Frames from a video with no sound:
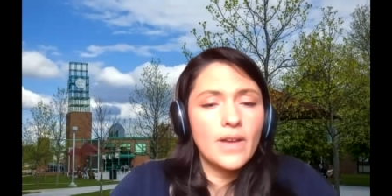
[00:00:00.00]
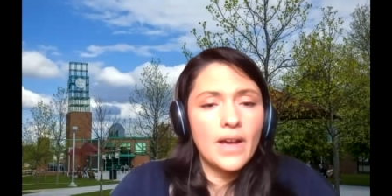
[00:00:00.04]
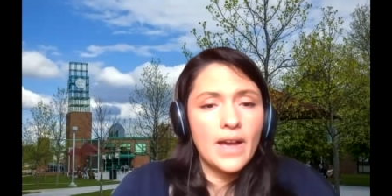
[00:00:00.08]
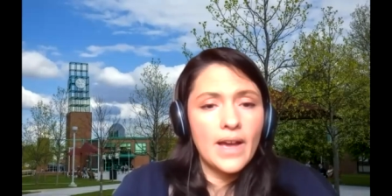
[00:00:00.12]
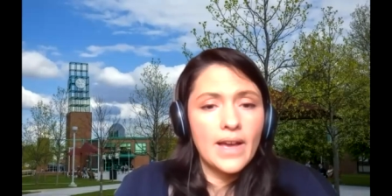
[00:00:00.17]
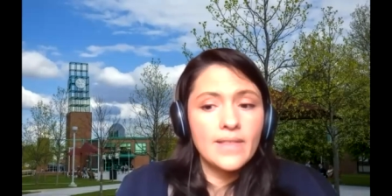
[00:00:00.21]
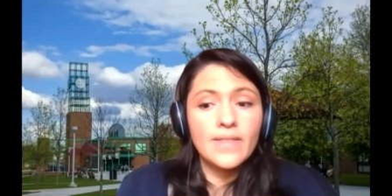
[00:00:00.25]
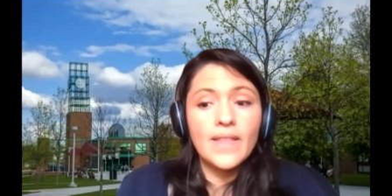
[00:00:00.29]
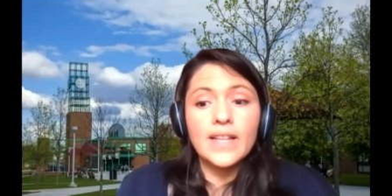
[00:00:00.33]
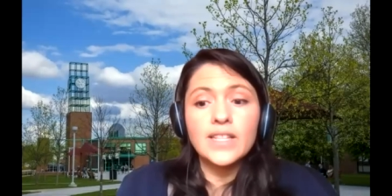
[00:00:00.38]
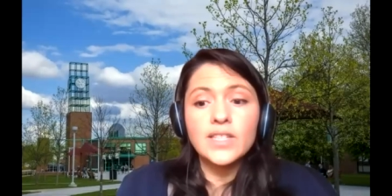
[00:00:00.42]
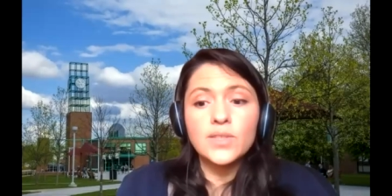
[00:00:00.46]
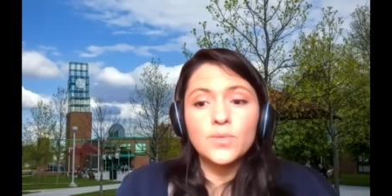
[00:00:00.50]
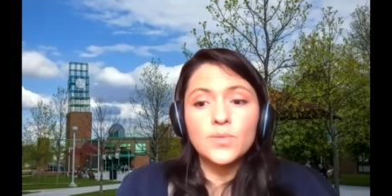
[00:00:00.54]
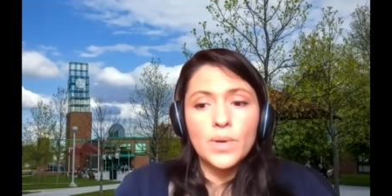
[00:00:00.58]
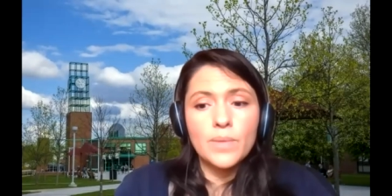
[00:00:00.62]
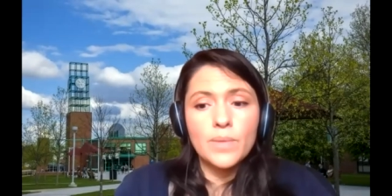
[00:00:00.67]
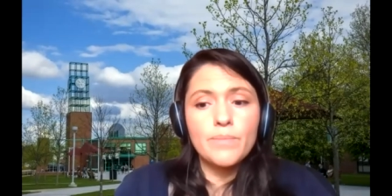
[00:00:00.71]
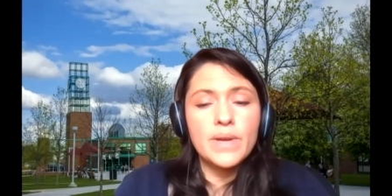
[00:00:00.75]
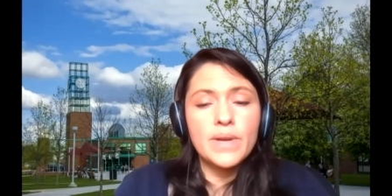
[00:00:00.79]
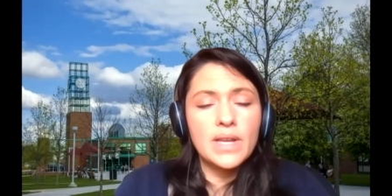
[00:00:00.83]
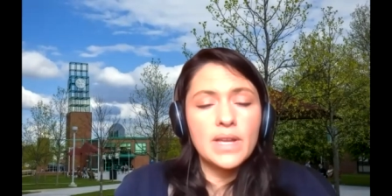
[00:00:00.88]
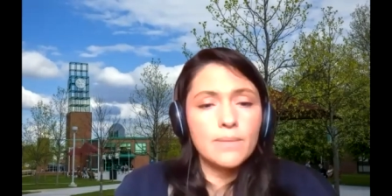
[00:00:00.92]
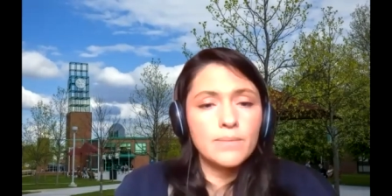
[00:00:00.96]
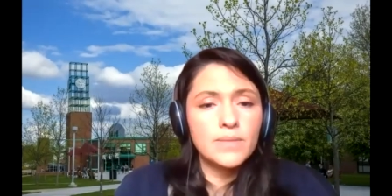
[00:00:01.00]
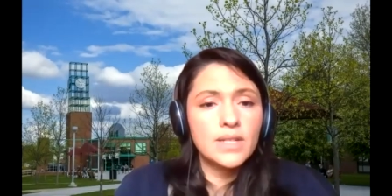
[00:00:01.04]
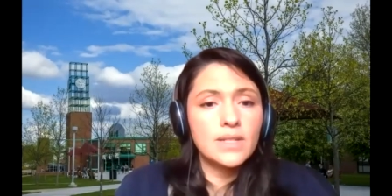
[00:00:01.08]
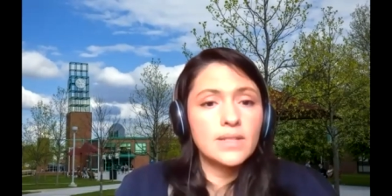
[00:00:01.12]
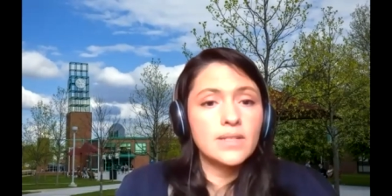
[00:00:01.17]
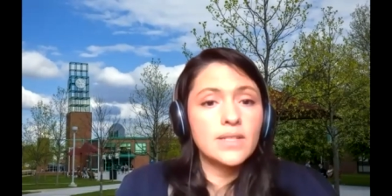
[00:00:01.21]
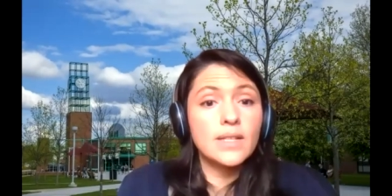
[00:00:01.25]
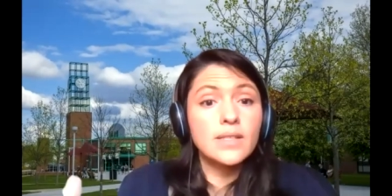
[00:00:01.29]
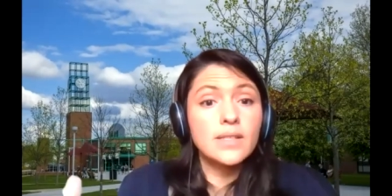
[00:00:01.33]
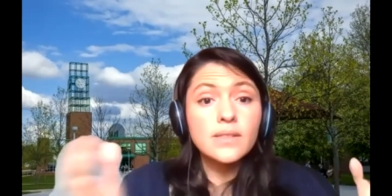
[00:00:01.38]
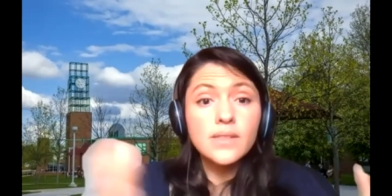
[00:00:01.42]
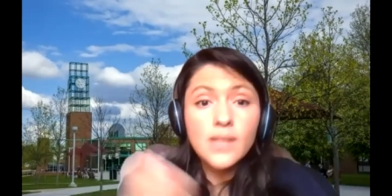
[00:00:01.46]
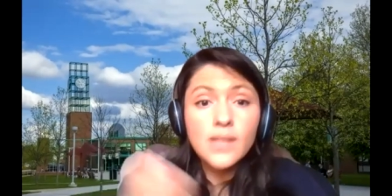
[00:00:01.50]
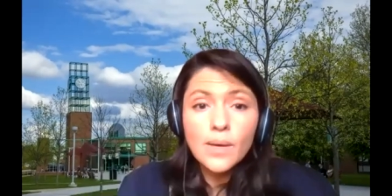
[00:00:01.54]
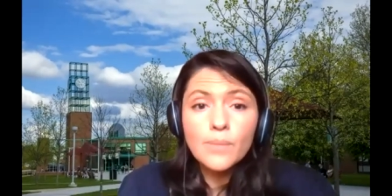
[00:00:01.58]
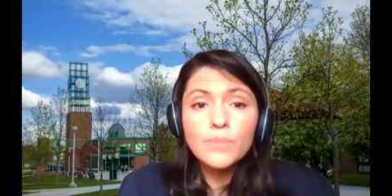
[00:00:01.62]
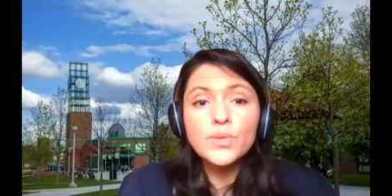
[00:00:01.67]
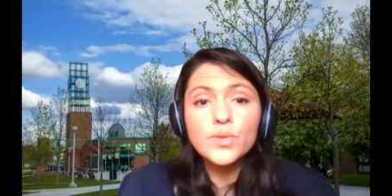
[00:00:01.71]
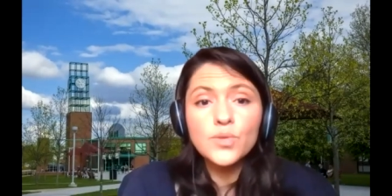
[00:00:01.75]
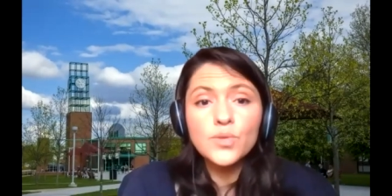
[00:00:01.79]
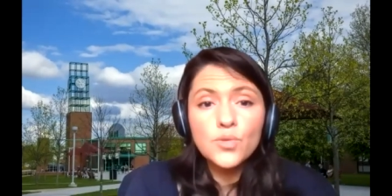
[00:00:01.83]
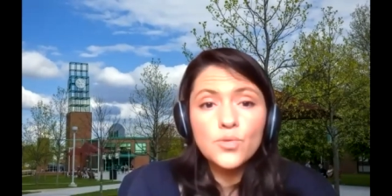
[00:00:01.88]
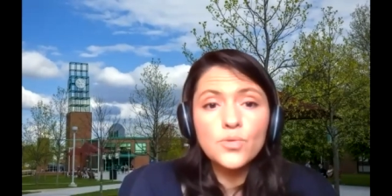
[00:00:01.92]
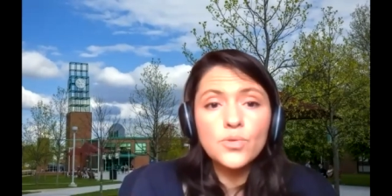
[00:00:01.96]
That's what Binghamton does.
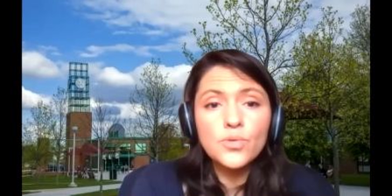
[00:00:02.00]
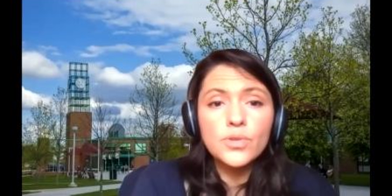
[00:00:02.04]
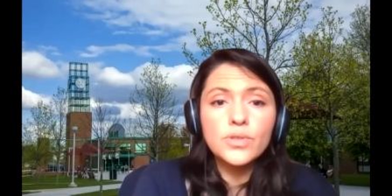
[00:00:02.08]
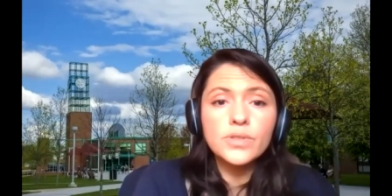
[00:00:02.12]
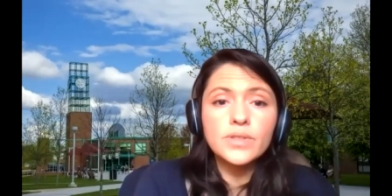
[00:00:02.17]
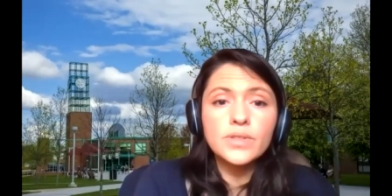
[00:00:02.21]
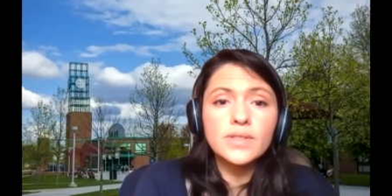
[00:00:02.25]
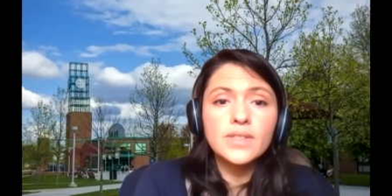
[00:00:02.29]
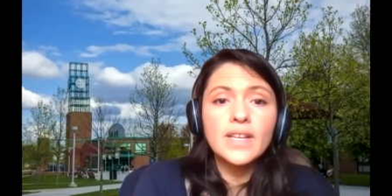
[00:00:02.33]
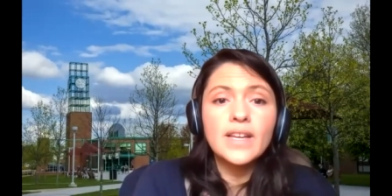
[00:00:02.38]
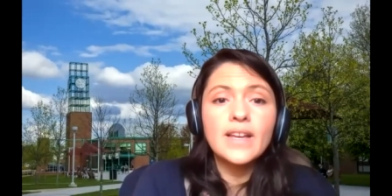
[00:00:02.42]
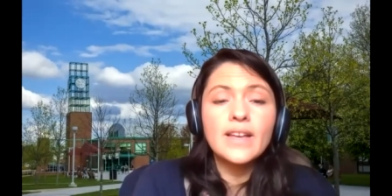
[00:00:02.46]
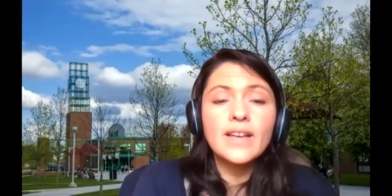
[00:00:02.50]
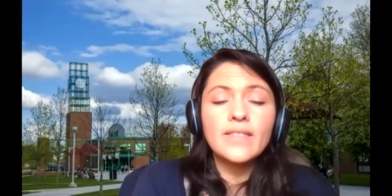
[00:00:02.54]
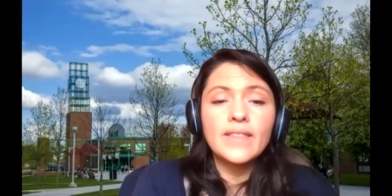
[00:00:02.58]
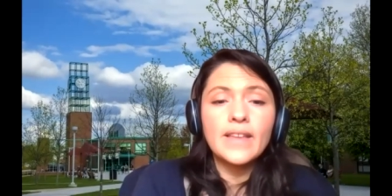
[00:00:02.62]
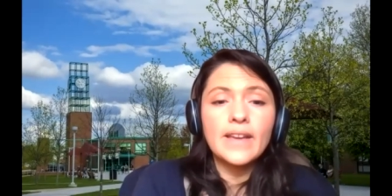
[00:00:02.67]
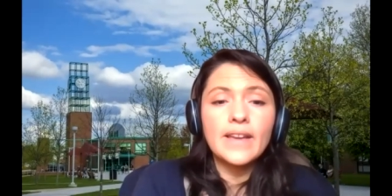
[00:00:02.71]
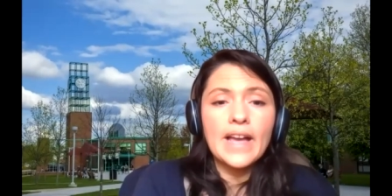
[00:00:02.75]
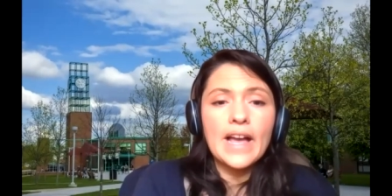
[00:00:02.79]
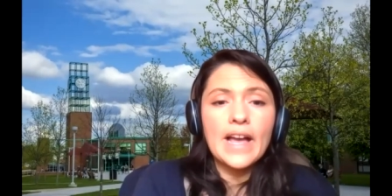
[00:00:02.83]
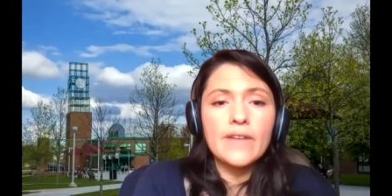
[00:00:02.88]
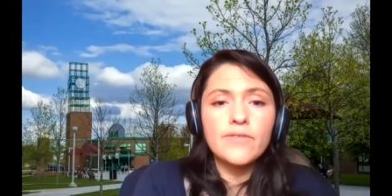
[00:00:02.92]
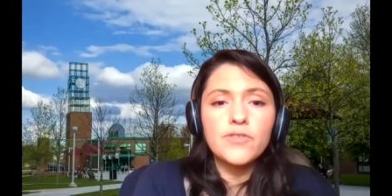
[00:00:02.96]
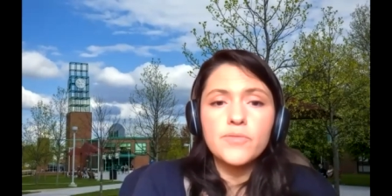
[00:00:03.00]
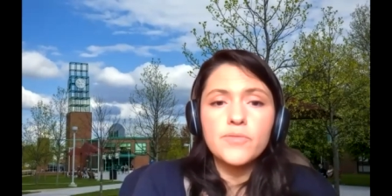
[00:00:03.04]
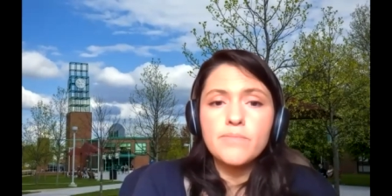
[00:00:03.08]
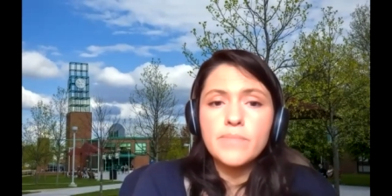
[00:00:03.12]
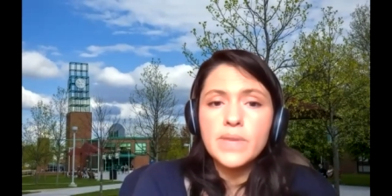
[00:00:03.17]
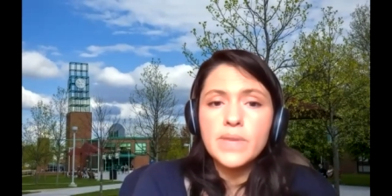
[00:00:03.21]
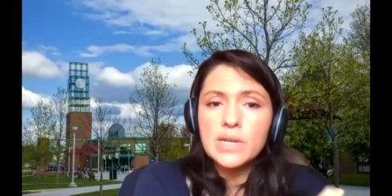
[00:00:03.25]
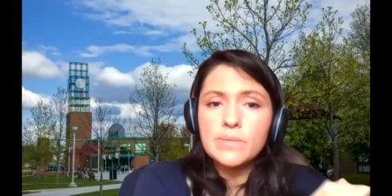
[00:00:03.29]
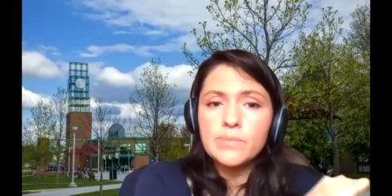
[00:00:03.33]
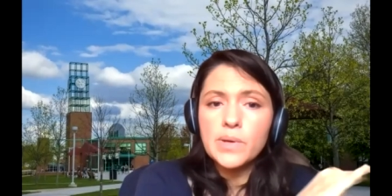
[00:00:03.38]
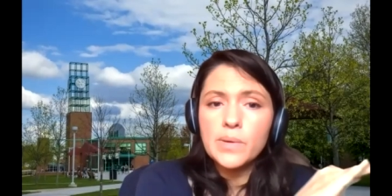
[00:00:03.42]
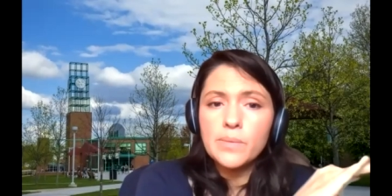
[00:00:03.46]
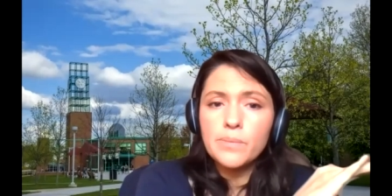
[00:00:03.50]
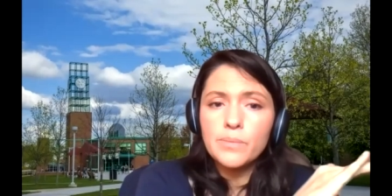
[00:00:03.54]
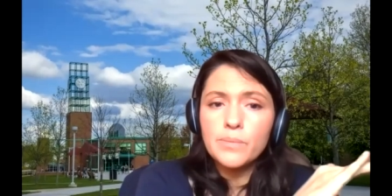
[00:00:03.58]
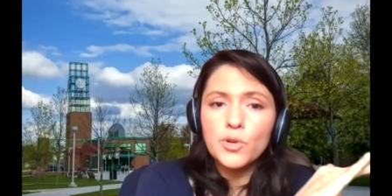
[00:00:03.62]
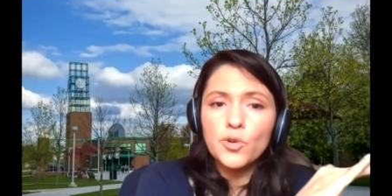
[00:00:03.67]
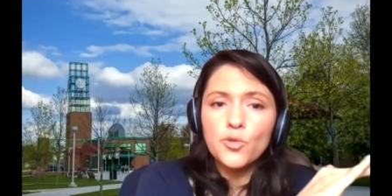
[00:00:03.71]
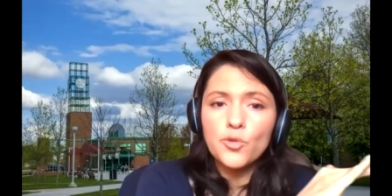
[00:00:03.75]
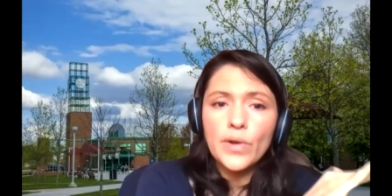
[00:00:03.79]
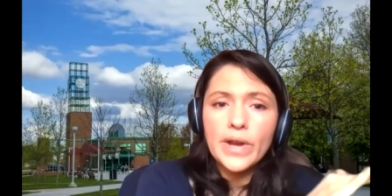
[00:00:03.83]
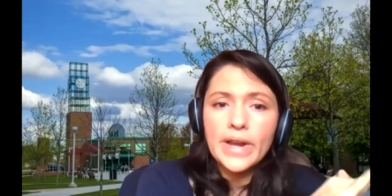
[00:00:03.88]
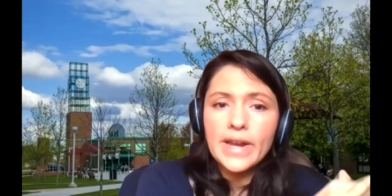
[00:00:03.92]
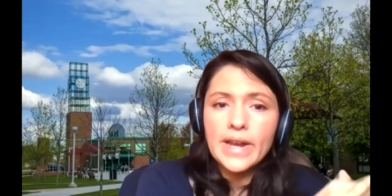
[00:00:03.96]
Some schools, they have a
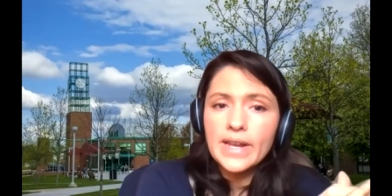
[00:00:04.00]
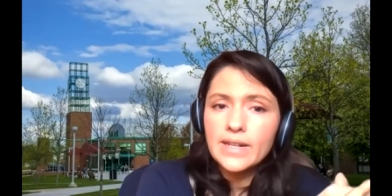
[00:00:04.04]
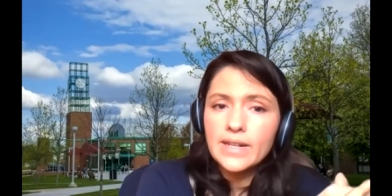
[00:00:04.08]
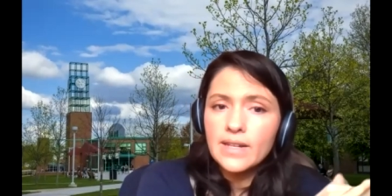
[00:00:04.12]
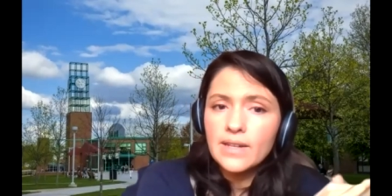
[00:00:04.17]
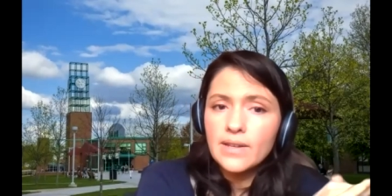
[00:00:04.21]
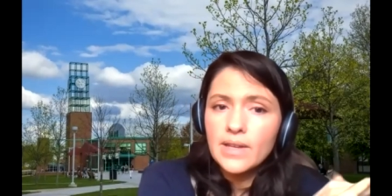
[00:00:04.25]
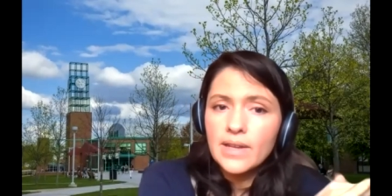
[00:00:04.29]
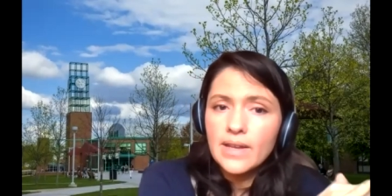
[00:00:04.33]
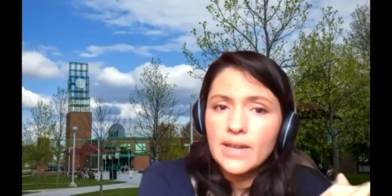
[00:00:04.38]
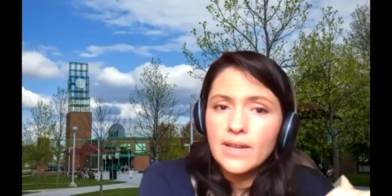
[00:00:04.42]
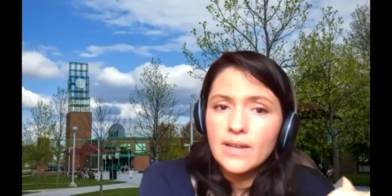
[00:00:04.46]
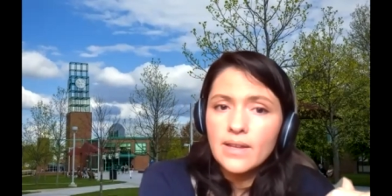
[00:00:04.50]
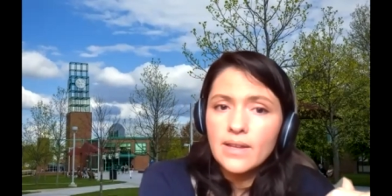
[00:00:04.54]
minimum grade